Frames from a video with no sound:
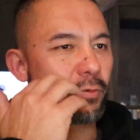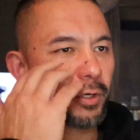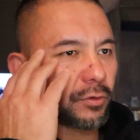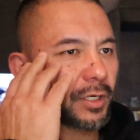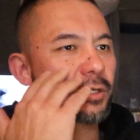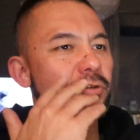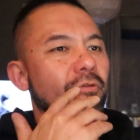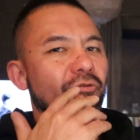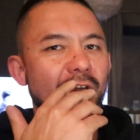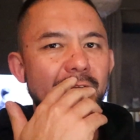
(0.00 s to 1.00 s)
And when you touch
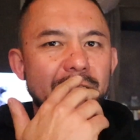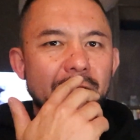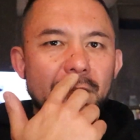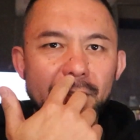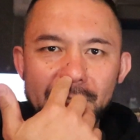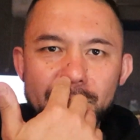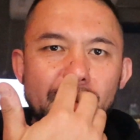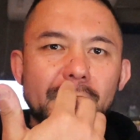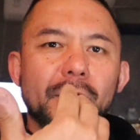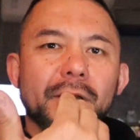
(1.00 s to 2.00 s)
your face, that's
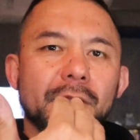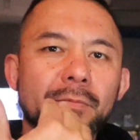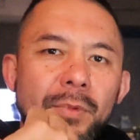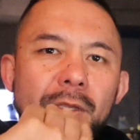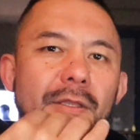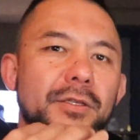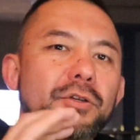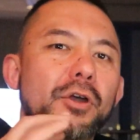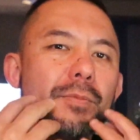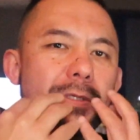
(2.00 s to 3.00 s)
when like the
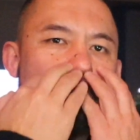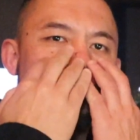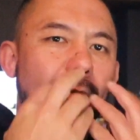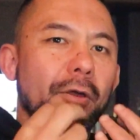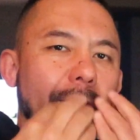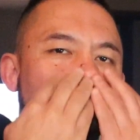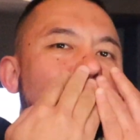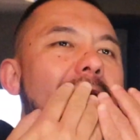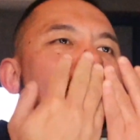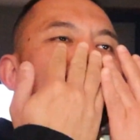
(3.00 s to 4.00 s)
germs are going to like
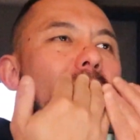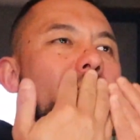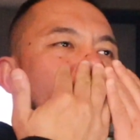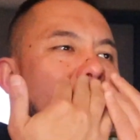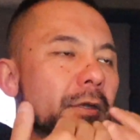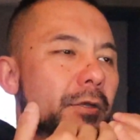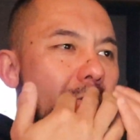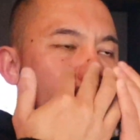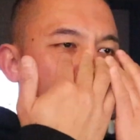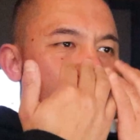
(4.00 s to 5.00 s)
go into
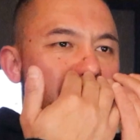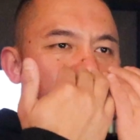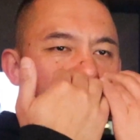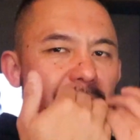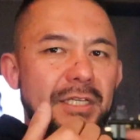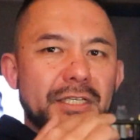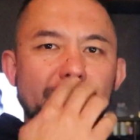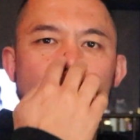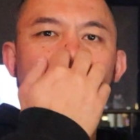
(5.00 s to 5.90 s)
your respiratory system,